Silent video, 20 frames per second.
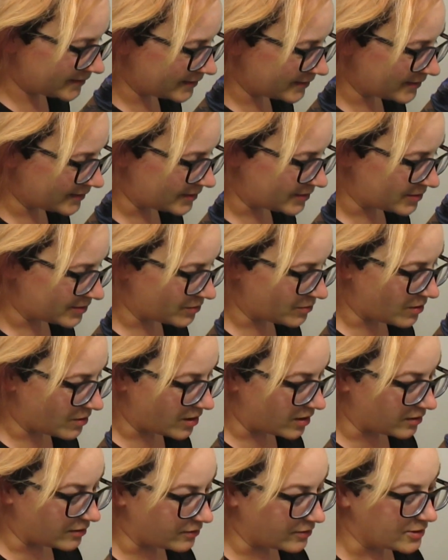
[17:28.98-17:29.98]
There's a
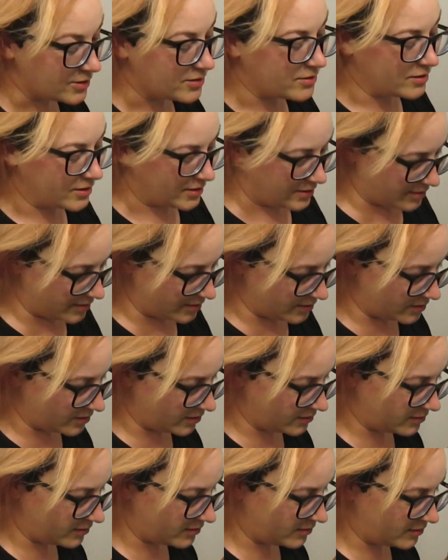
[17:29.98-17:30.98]
water restriction
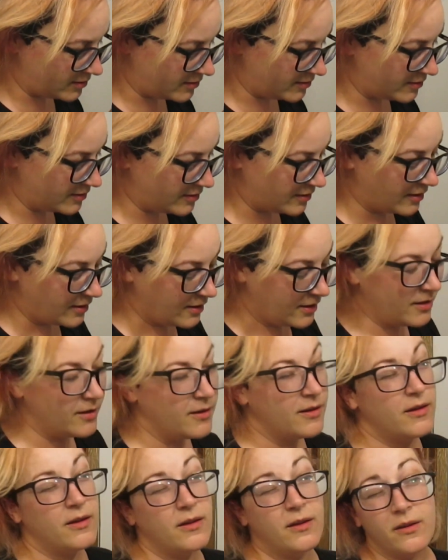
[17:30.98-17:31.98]

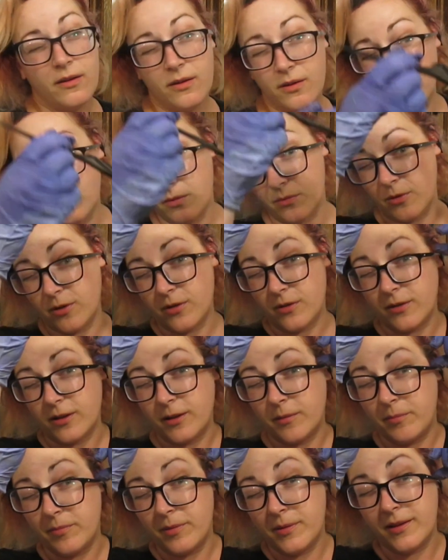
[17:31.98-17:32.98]
on
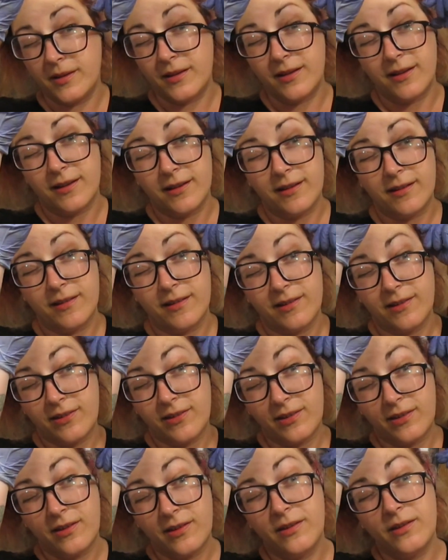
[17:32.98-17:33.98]
watering
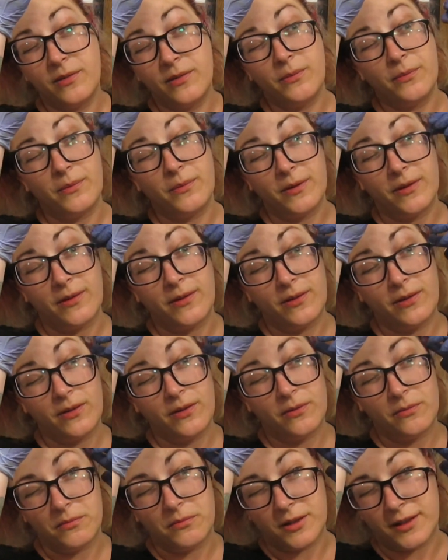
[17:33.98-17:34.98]
plants, which,
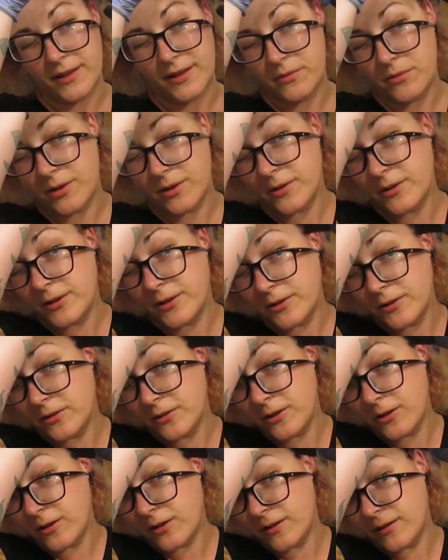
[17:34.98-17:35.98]
well, like watering your
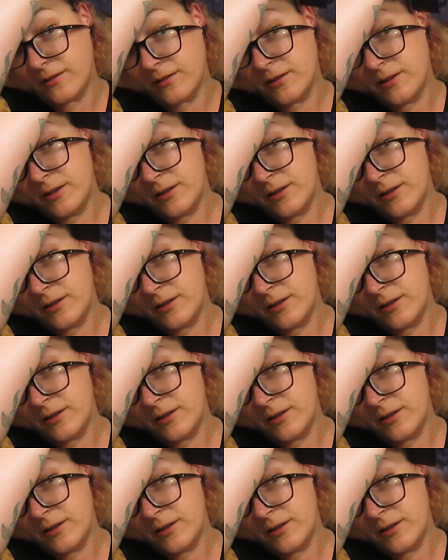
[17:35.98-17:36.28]
garden